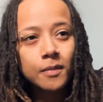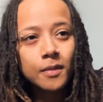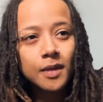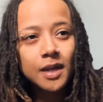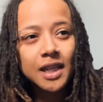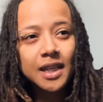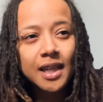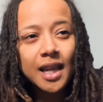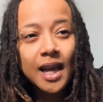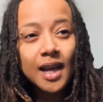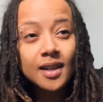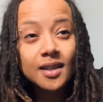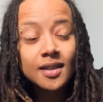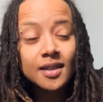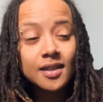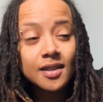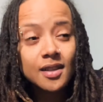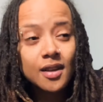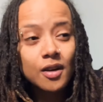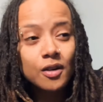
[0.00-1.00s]
that in
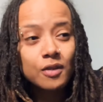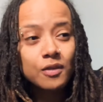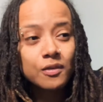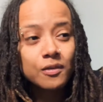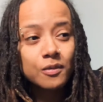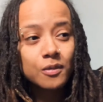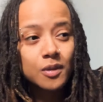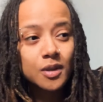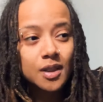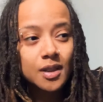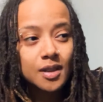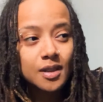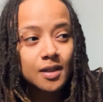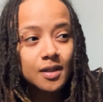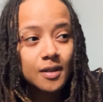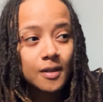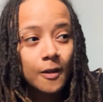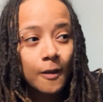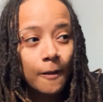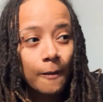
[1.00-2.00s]
itself was
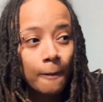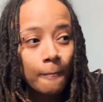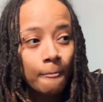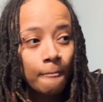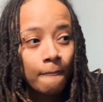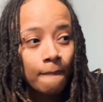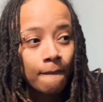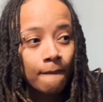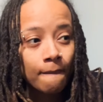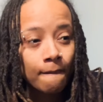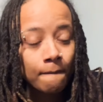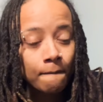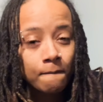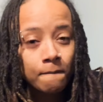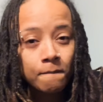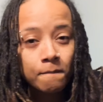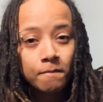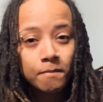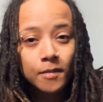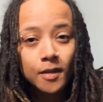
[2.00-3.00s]

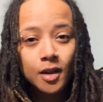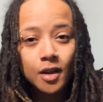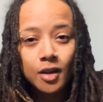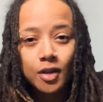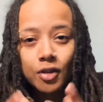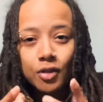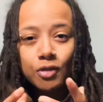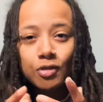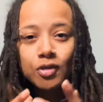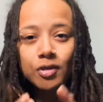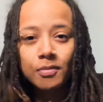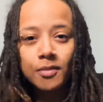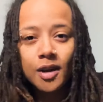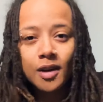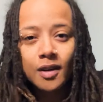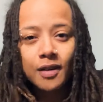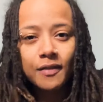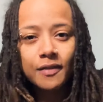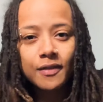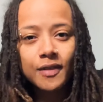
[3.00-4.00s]
a huge
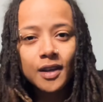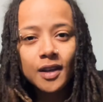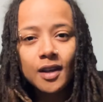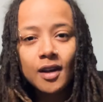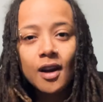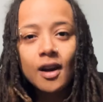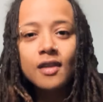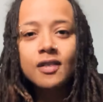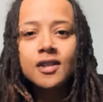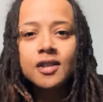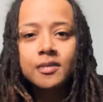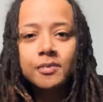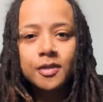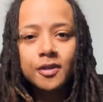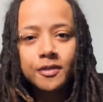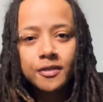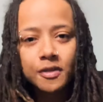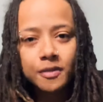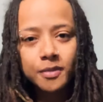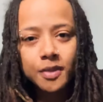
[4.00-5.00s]
amount of encouragement
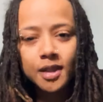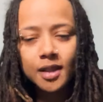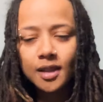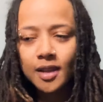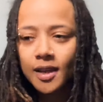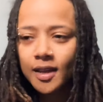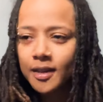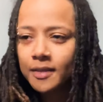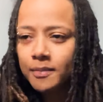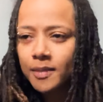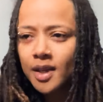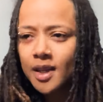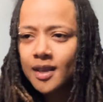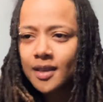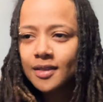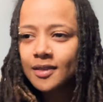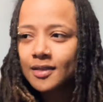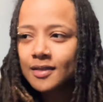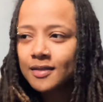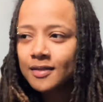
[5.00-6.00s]
for me. Like,
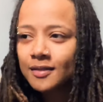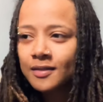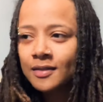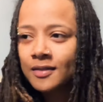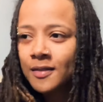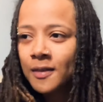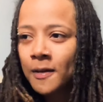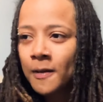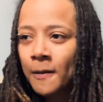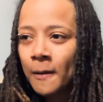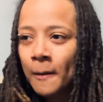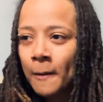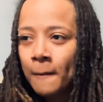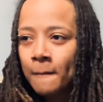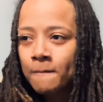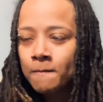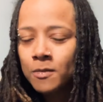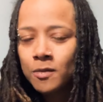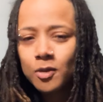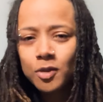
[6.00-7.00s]
man,
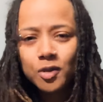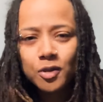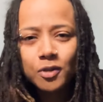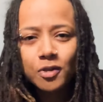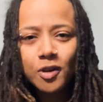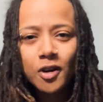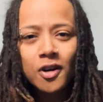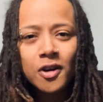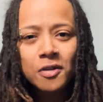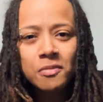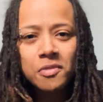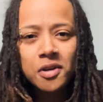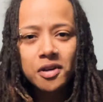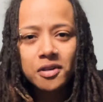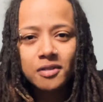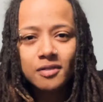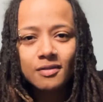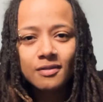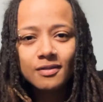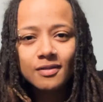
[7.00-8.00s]
what you talking
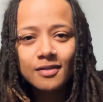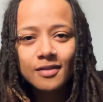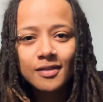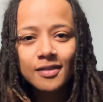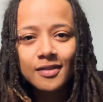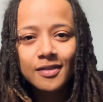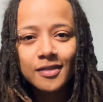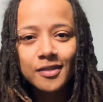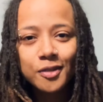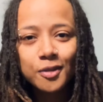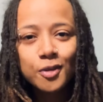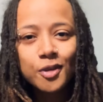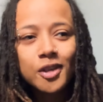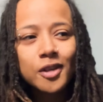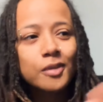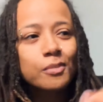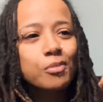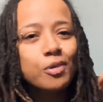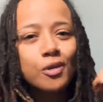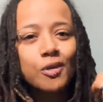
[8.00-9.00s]
about? You could
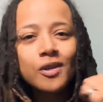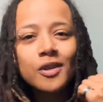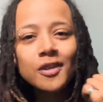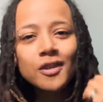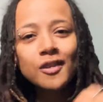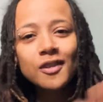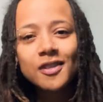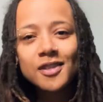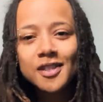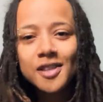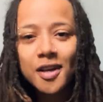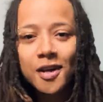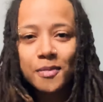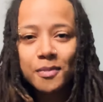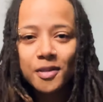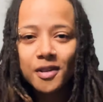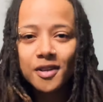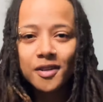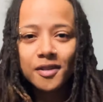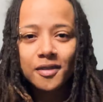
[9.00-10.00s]
have broke a long time
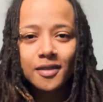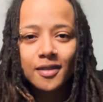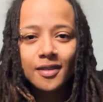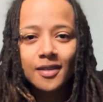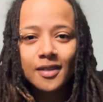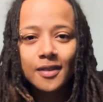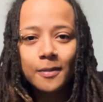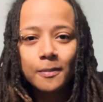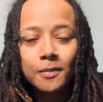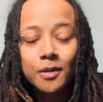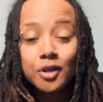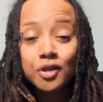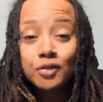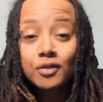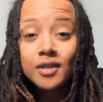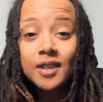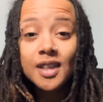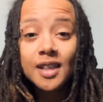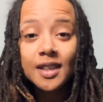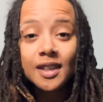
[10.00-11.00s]
ago, but you
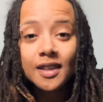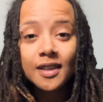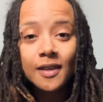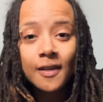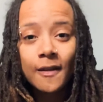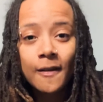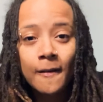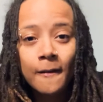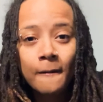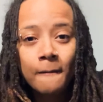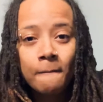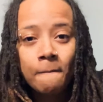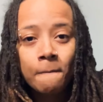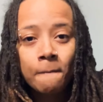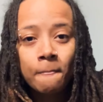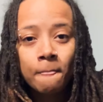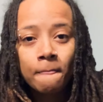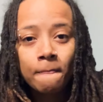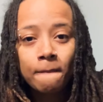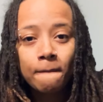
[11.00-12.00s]
didn't.
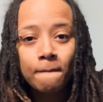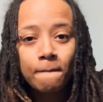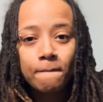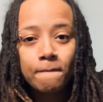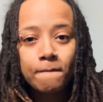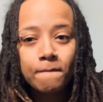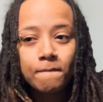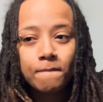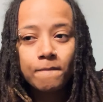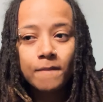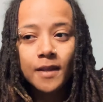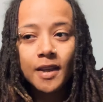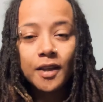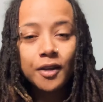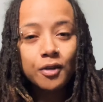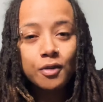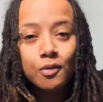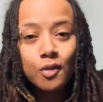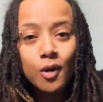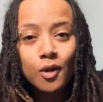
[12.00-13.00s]
And
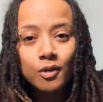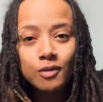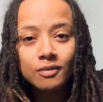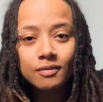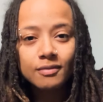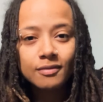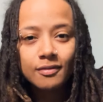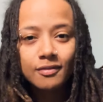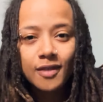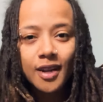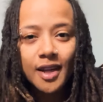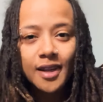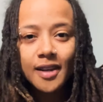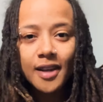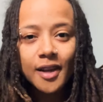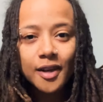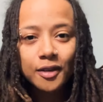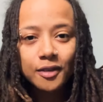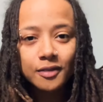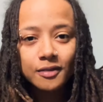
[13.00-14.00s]
you won't right
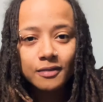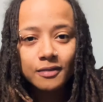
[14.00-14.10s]
now.